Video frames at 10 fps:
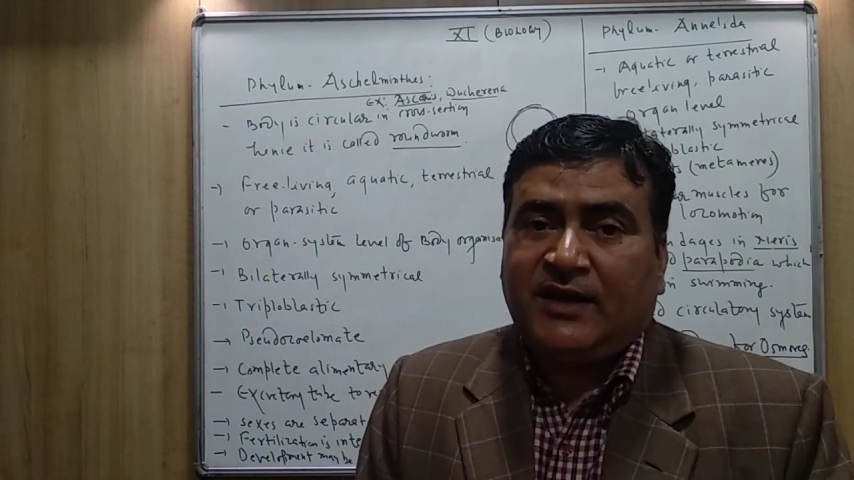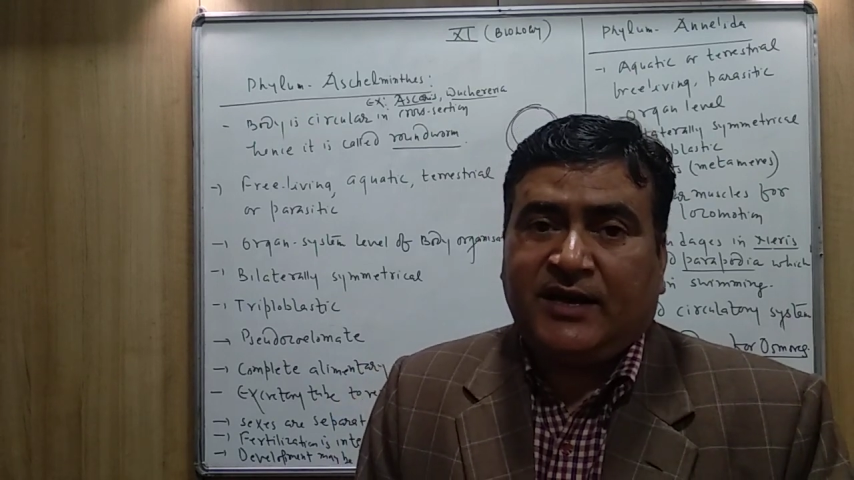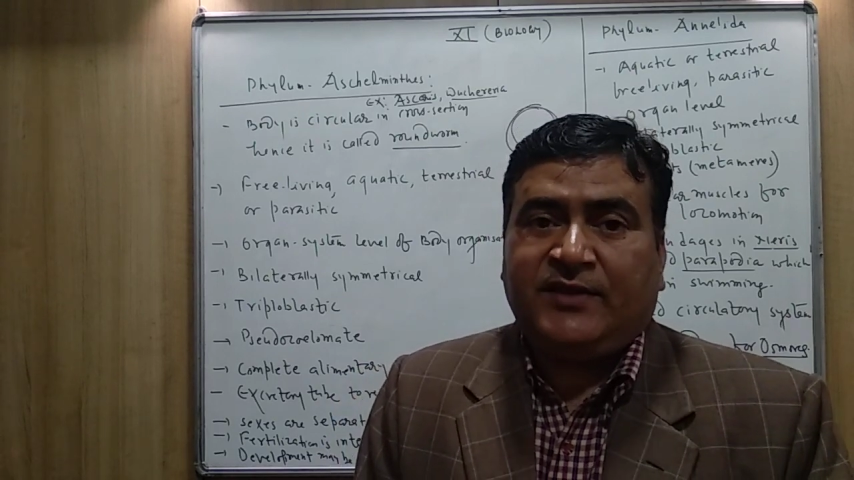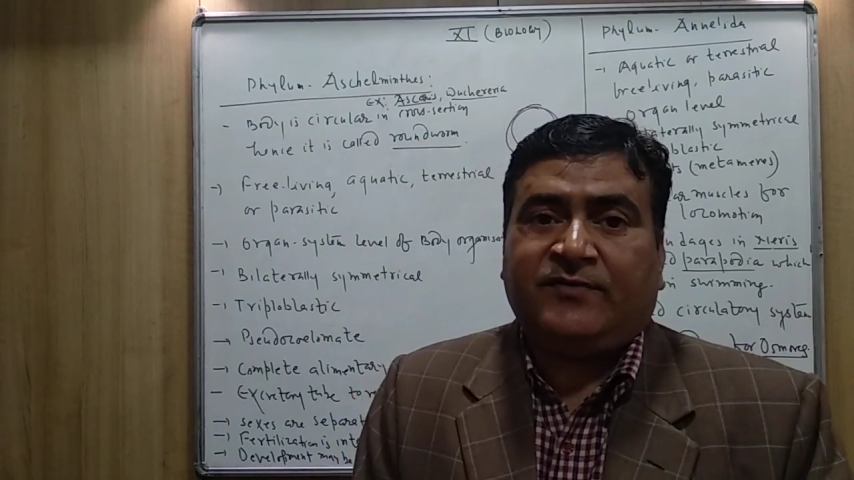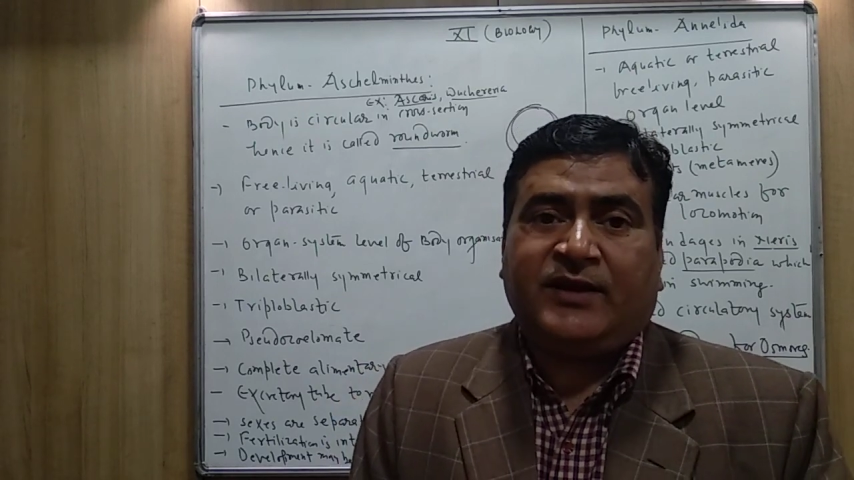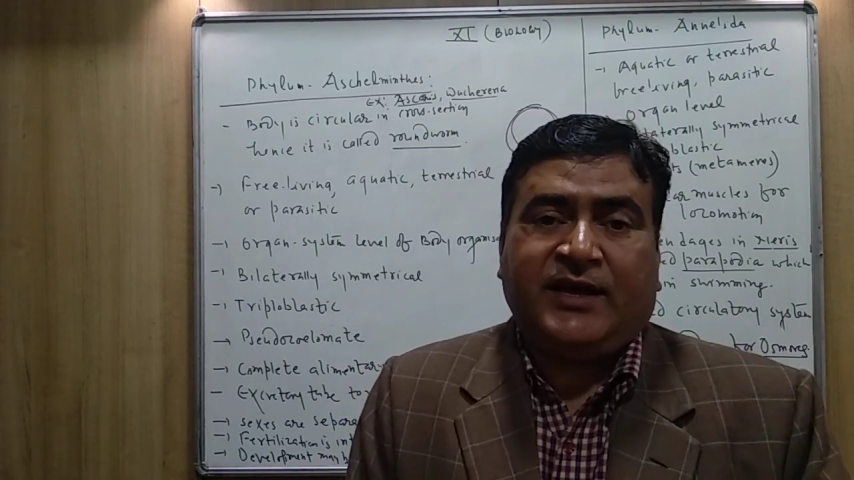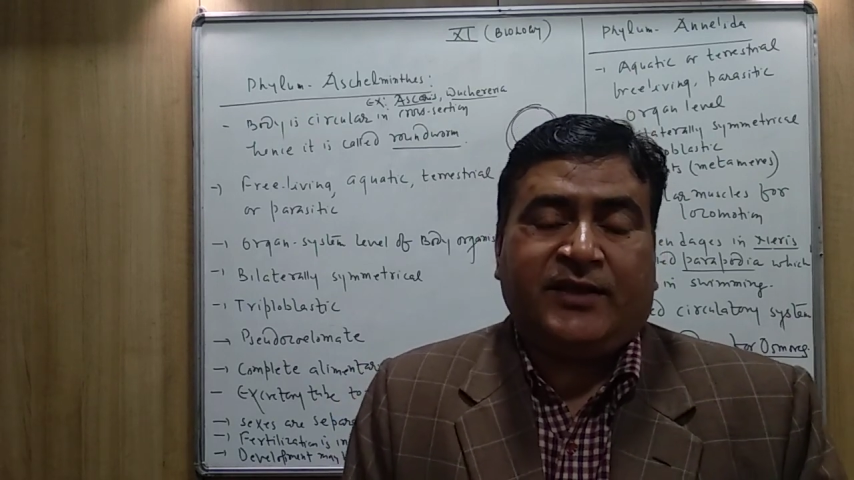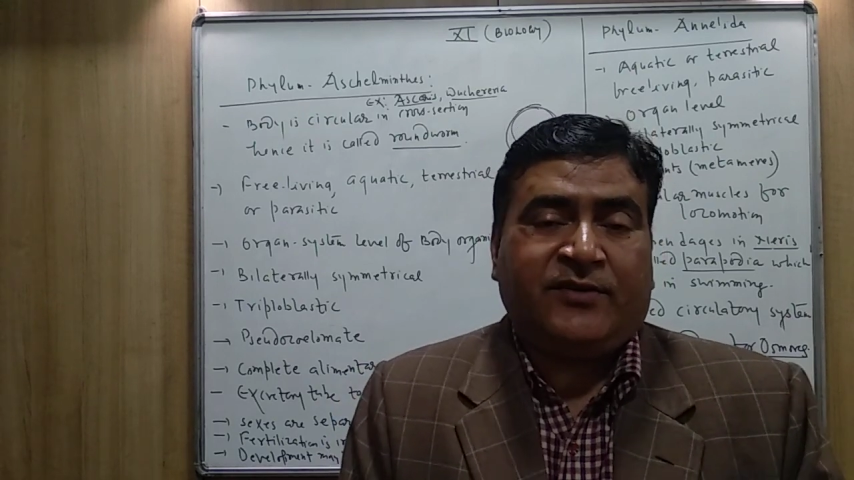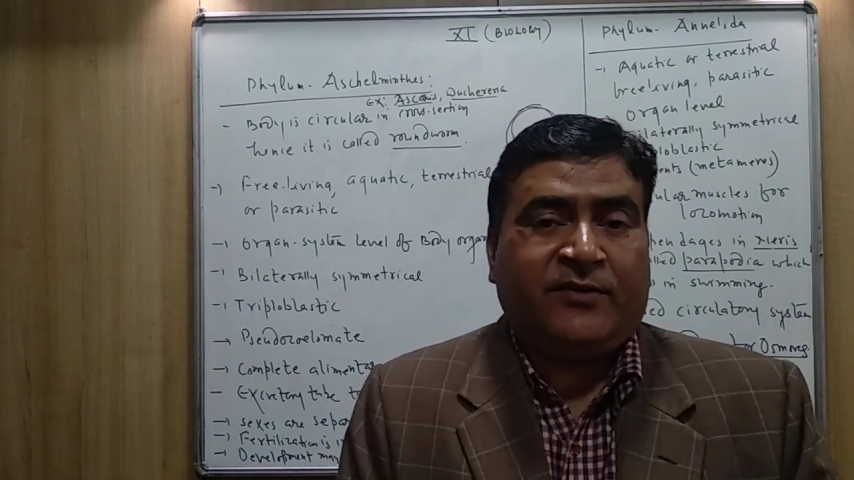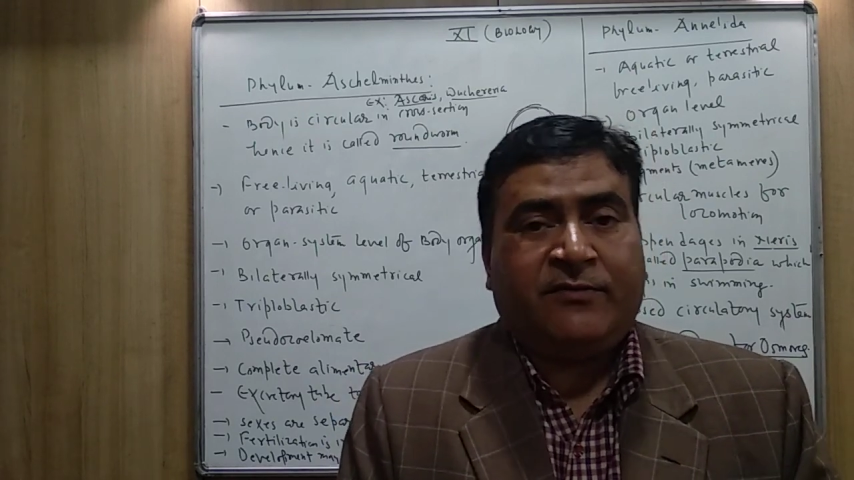as well
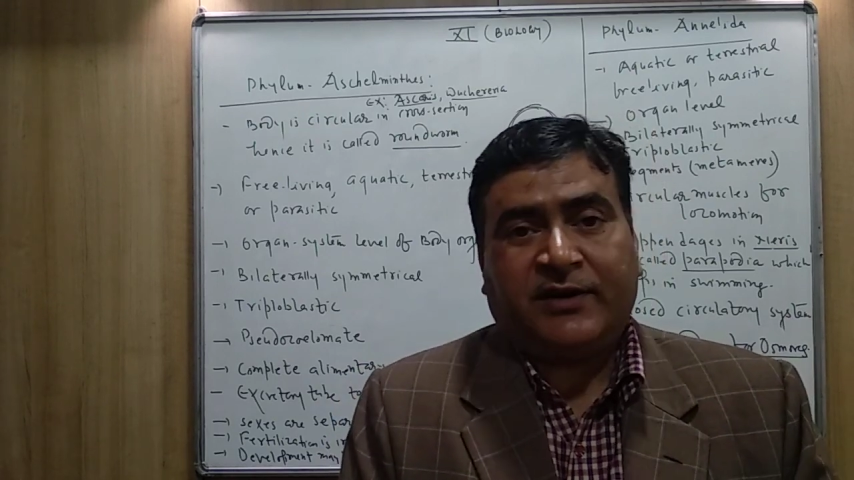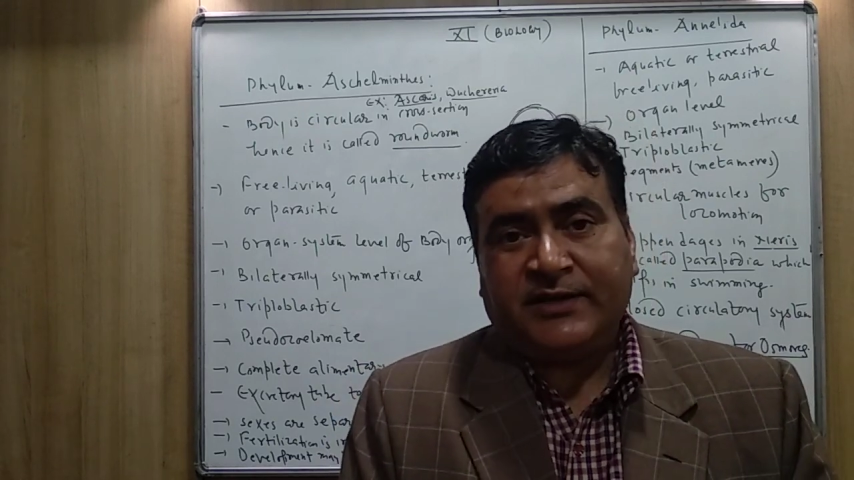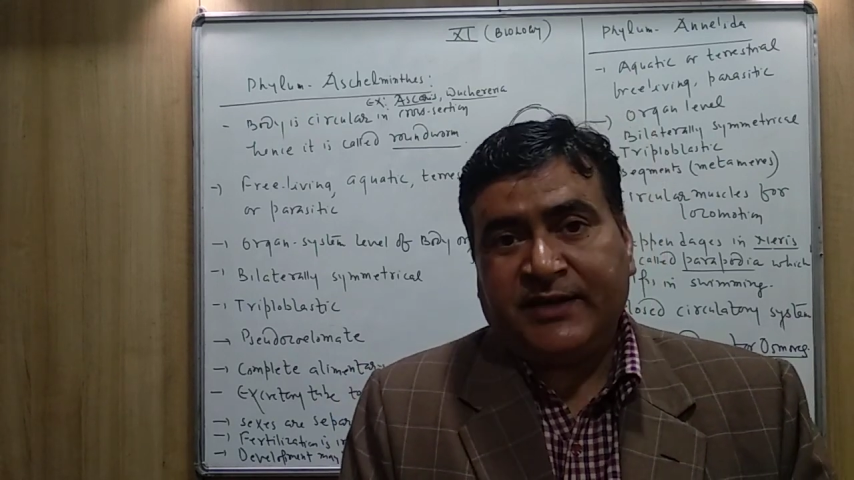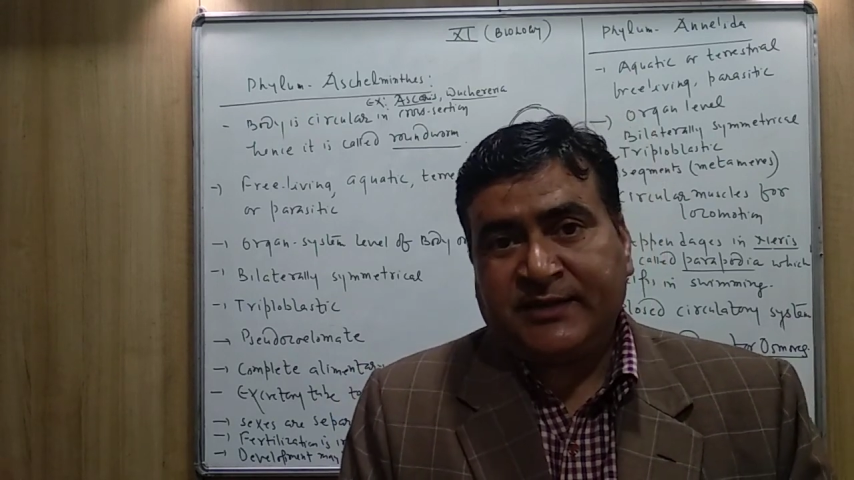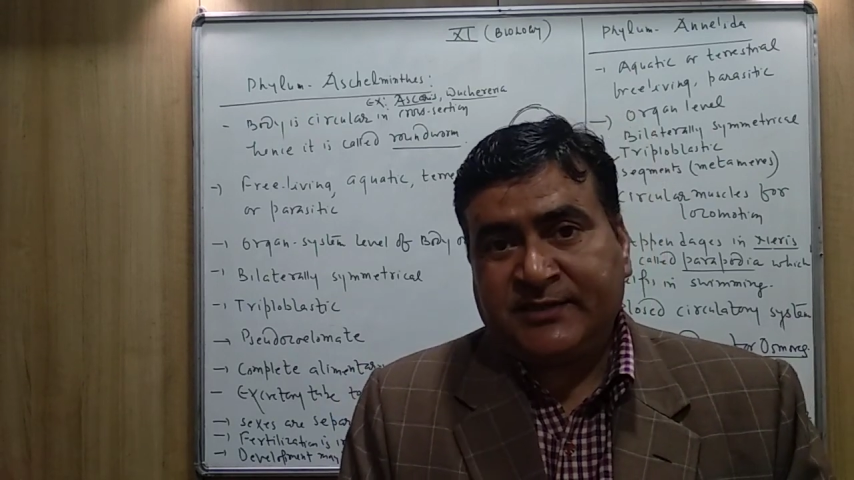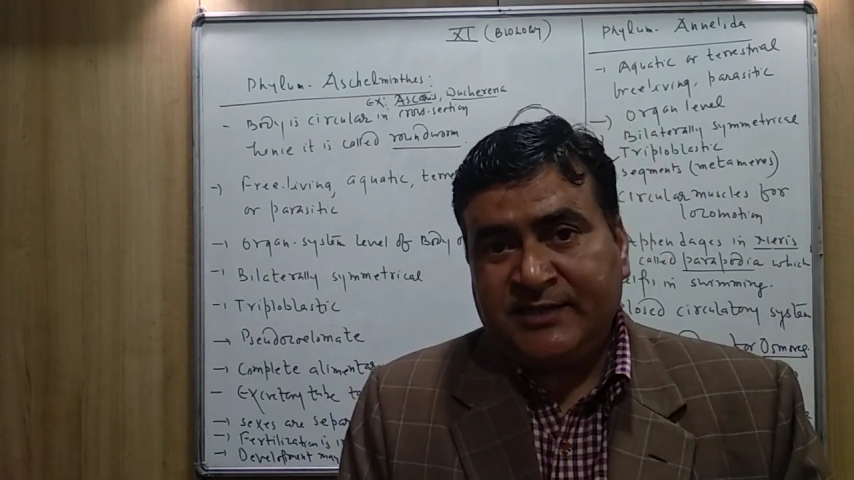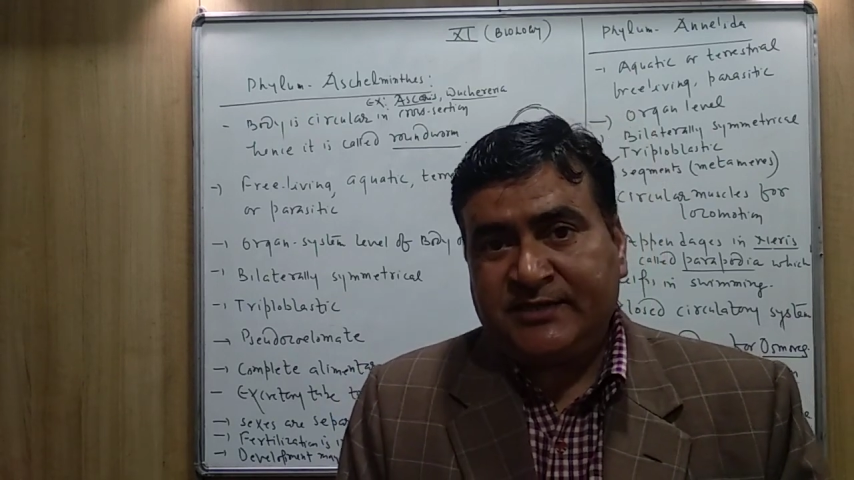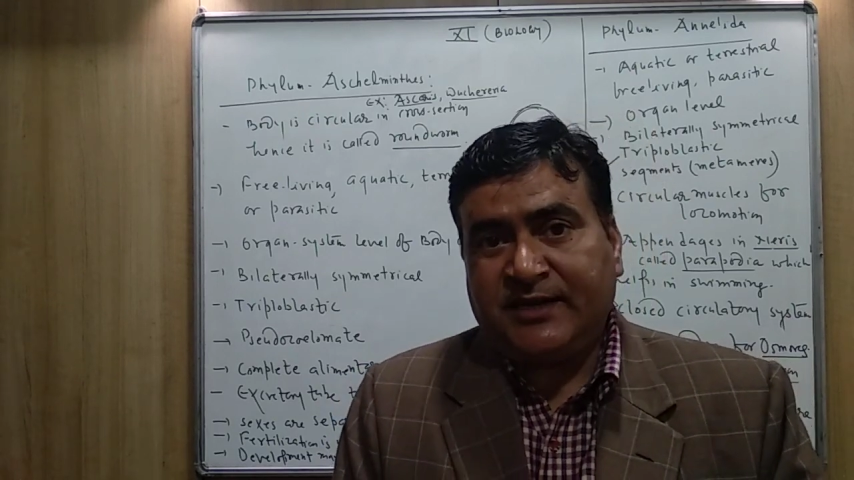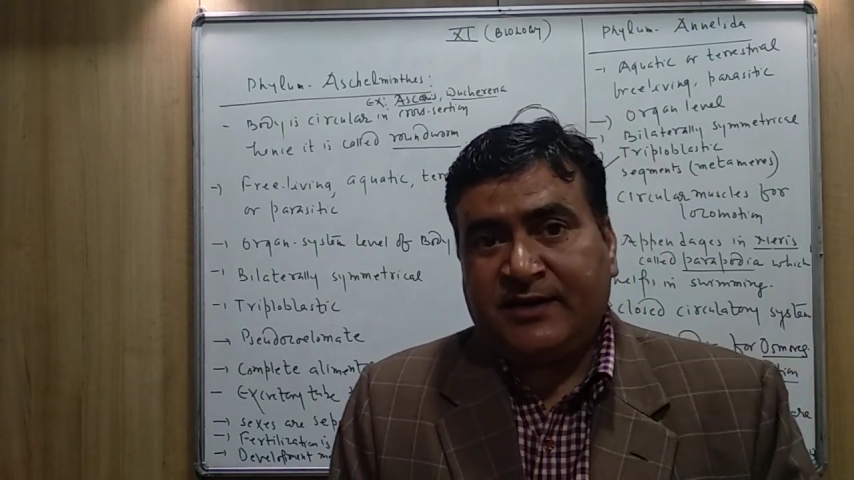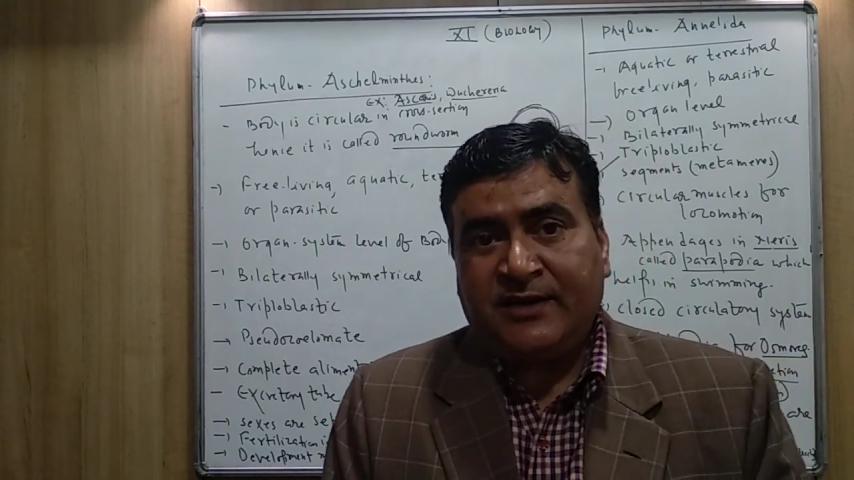as for the
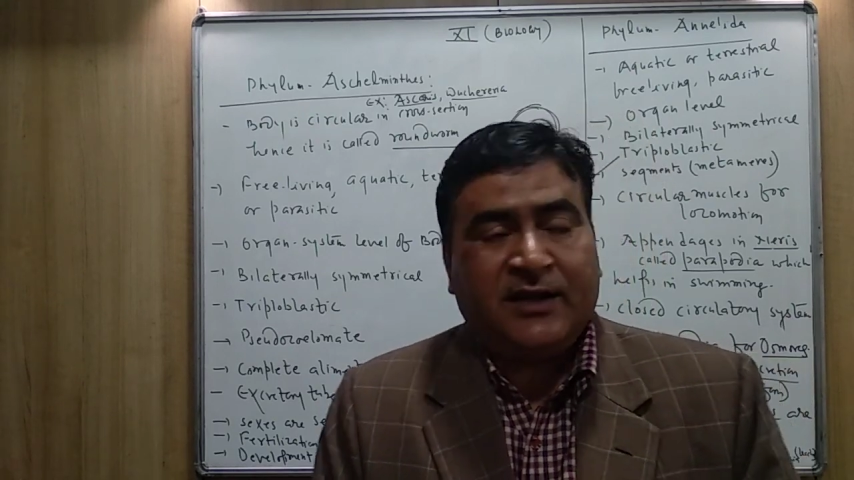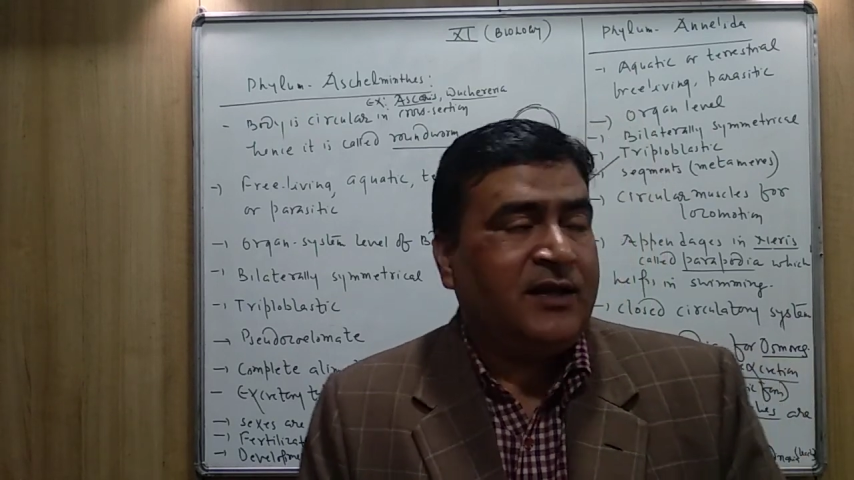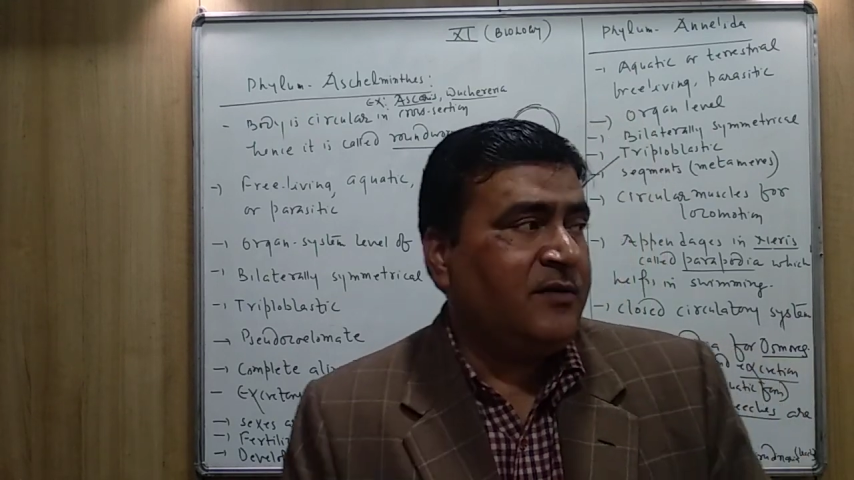excretion,